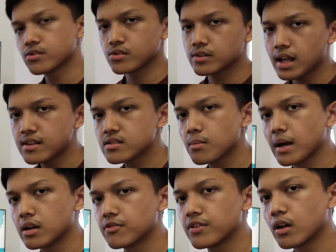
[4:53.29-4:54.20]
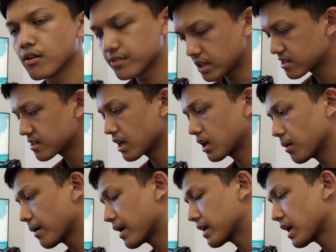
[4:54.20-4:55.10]
So that's the benefit of this
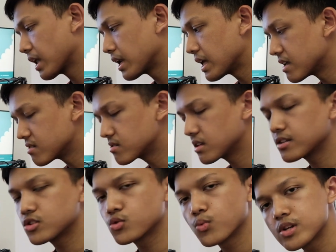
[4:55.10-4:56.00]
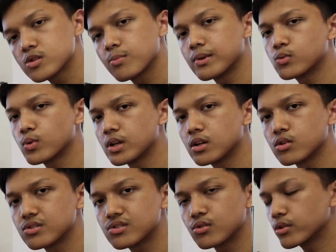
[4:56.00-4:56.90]
setup. I can easily switch between
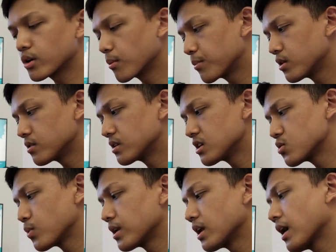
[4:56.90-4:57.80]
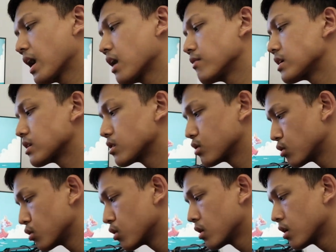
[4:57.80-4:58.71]
those two computers without having
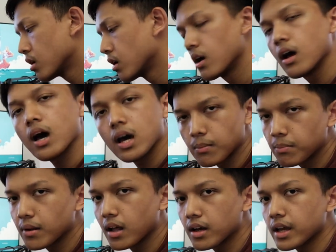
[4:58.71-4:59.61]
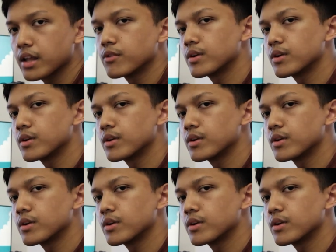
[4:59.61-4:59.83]
to unplug and